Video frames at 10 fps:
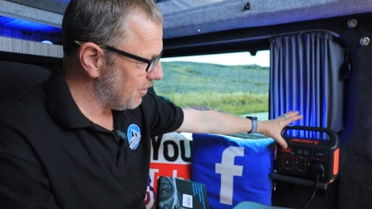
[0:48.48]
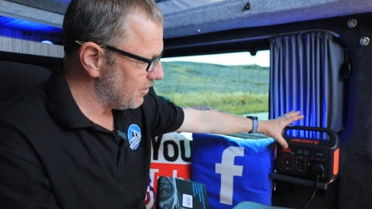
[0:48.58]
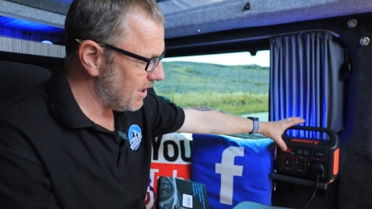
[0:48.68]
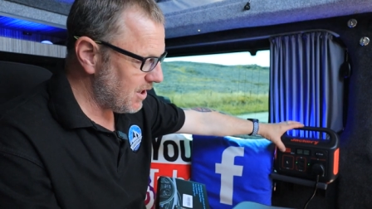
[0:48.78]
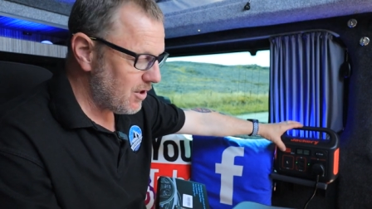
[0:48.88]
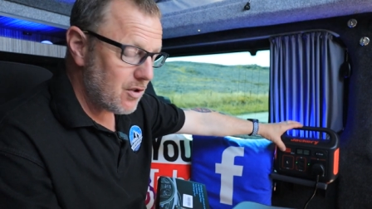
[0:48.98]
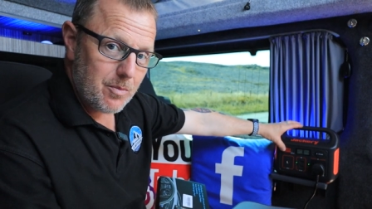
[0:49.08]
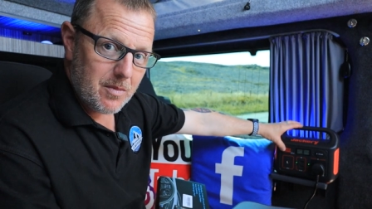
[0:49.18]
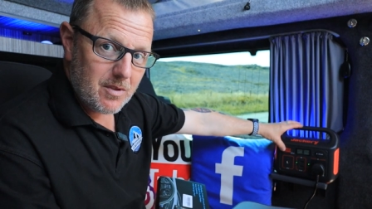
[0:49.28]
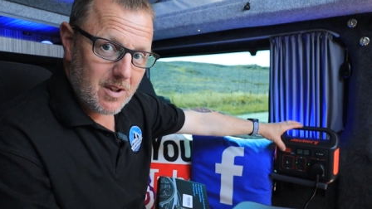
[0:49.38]
because they
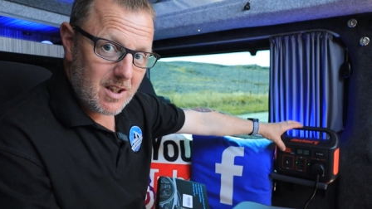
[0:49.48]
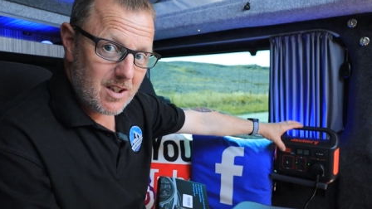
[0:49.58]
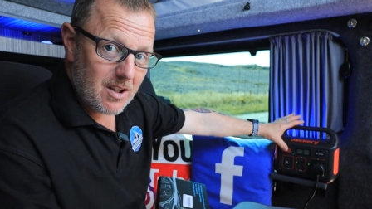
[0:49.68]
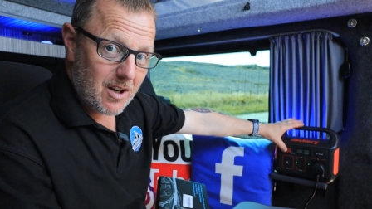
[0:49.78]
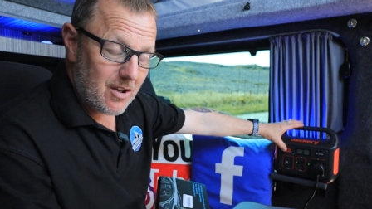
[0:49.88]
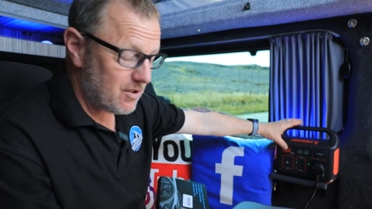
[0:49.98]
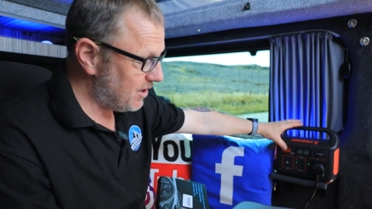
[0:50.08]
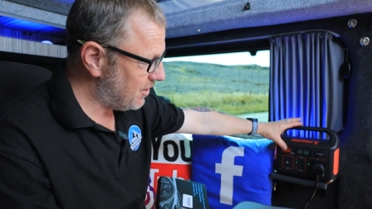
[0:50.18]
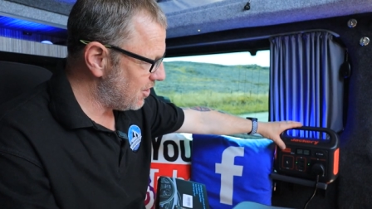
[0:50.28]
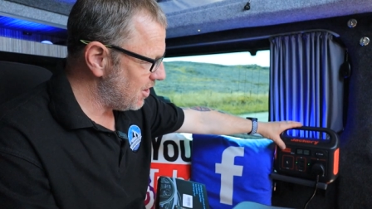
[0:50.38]
use these. I use
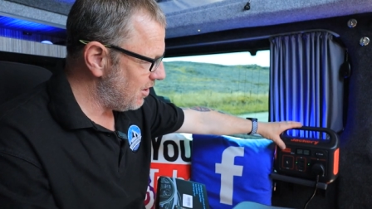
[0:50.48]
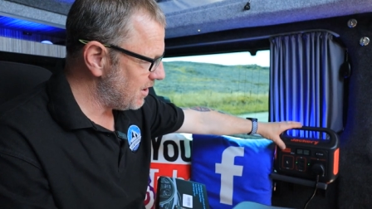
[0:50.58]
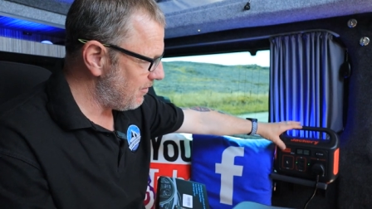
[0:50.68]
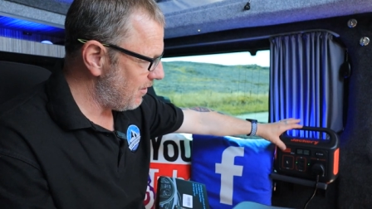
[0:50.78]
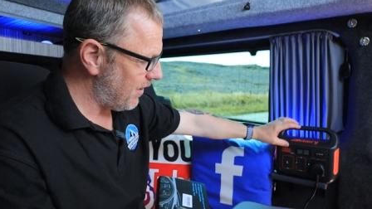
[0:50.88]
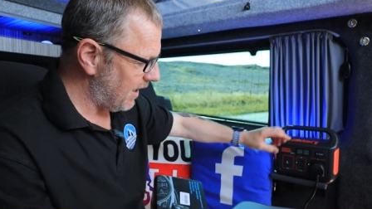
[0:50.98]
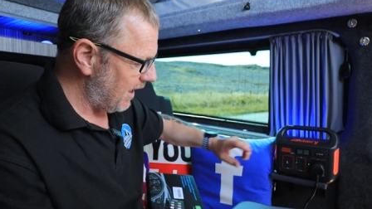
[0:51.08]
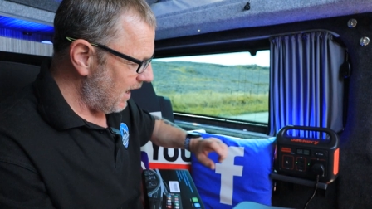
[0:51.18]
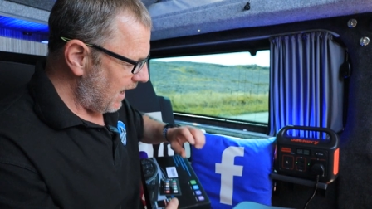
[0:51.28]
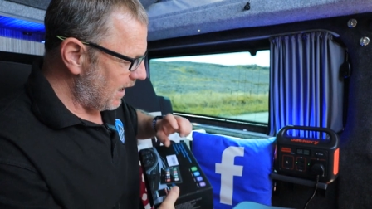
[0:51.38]
these to charge everything,
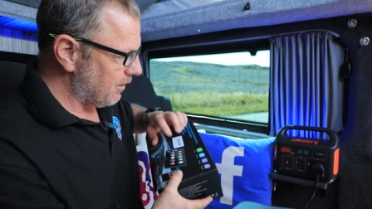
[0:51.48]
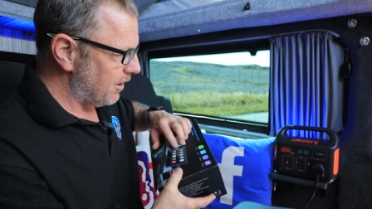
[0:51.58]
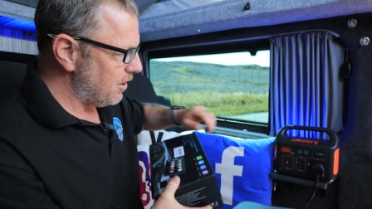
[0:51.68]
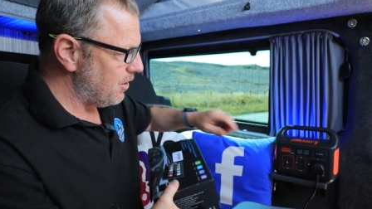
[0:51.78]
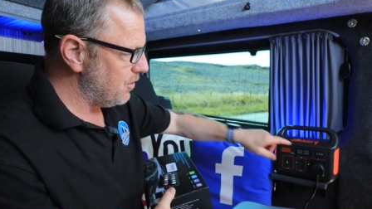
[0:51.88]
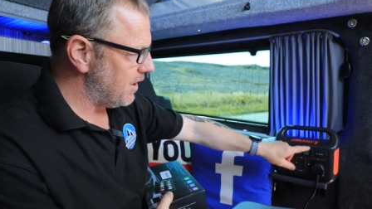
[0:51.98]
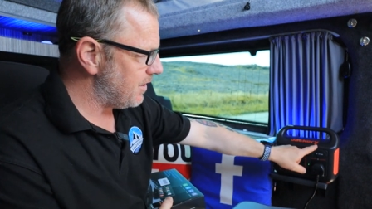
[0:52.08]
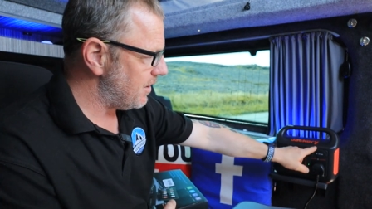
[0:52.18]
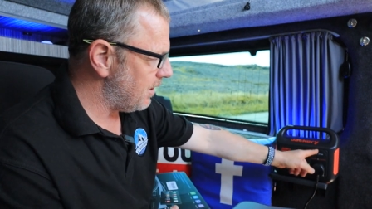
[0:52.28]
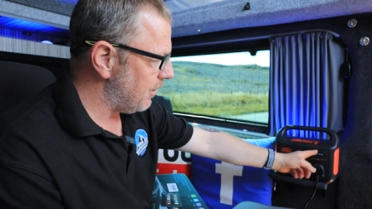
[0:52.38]
and I'm going to use
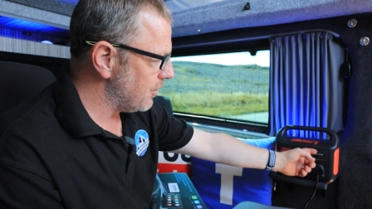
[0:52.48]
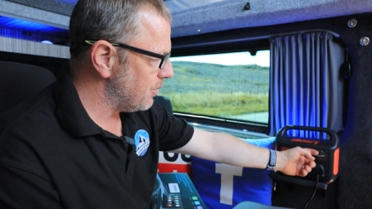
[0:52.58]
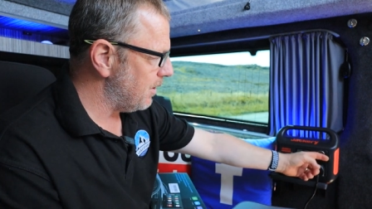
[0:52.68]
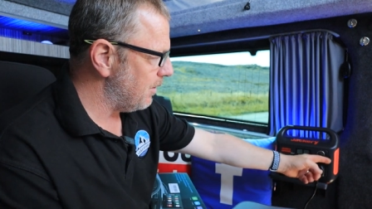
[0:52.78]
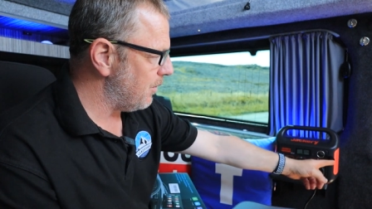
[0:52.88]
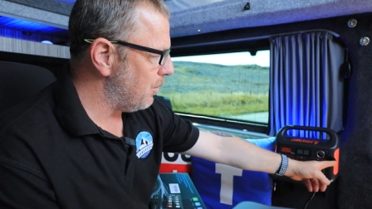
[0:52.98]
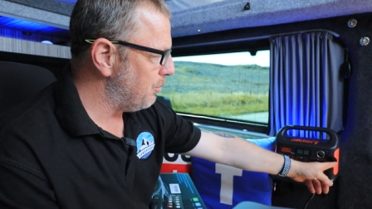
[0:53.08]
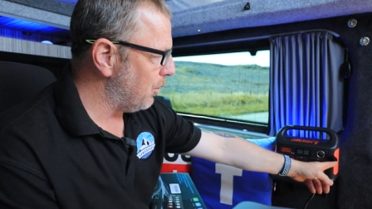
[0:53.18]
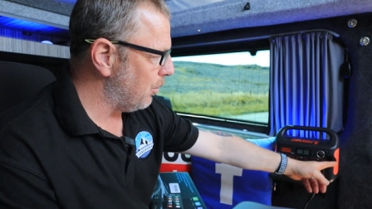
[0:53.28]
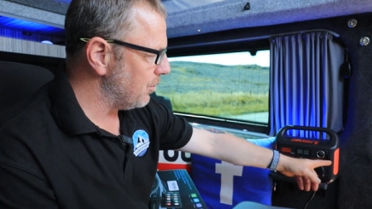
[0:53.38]
it on the
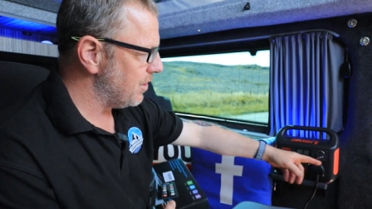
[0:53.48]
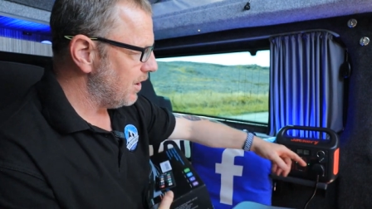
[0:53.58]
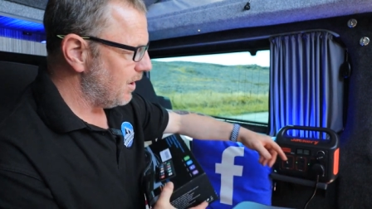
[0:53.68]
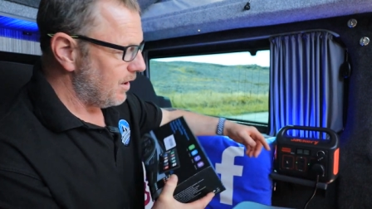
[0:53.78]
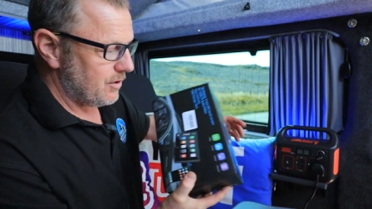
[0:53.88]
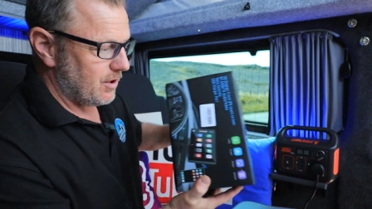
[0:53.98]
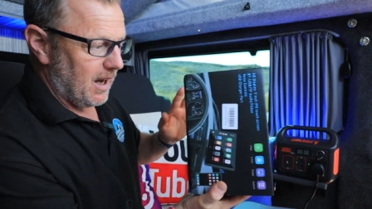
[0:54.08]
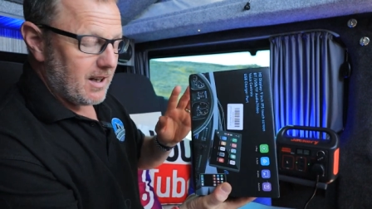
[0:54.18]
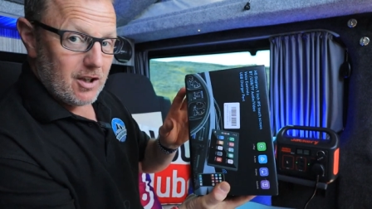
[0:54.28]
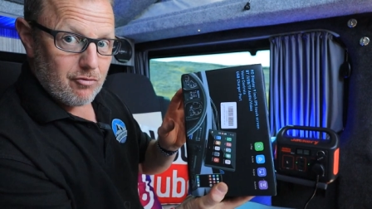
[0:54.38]
12-volt port to
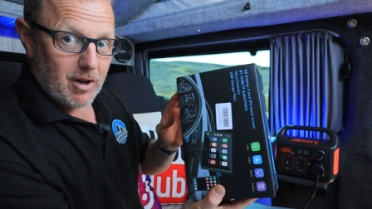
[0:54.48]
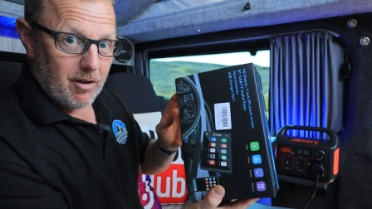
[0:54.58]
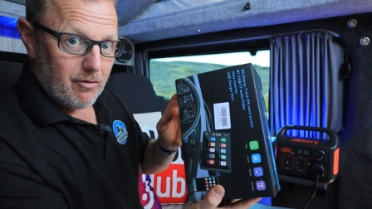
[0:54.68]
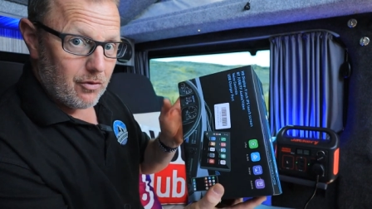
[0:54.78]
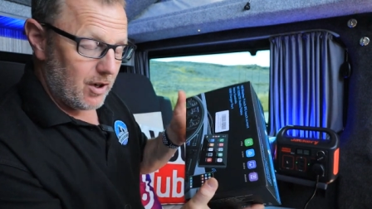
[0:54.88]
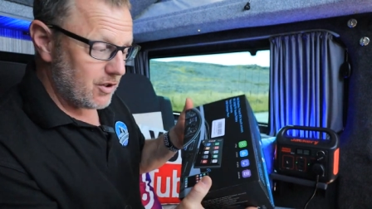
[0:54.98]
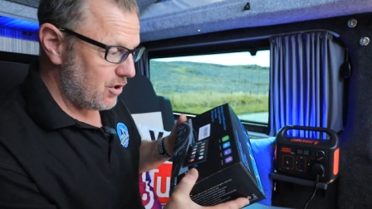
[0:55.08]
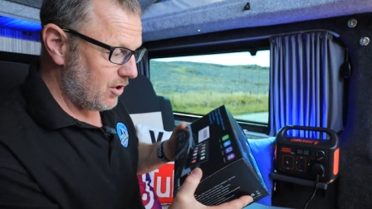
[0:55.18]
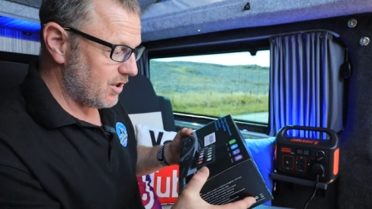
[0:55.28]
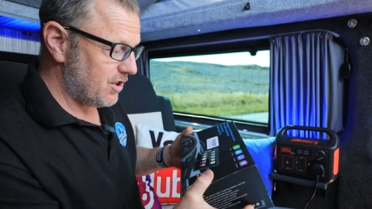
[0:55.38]
get this running for you
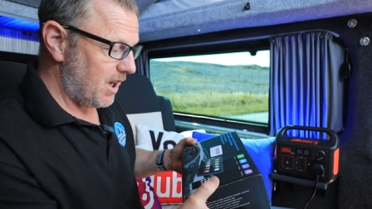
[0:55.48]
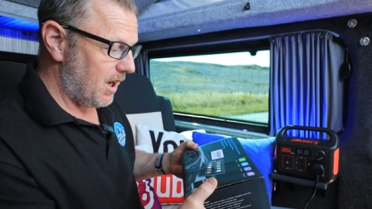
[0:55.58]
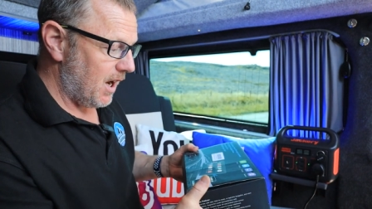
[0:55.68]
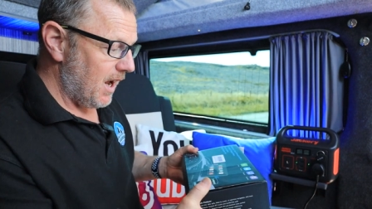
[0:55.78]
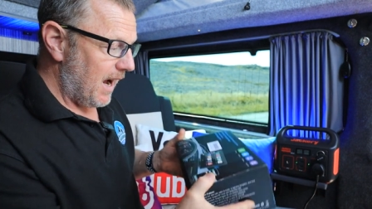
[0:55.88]
so you can see.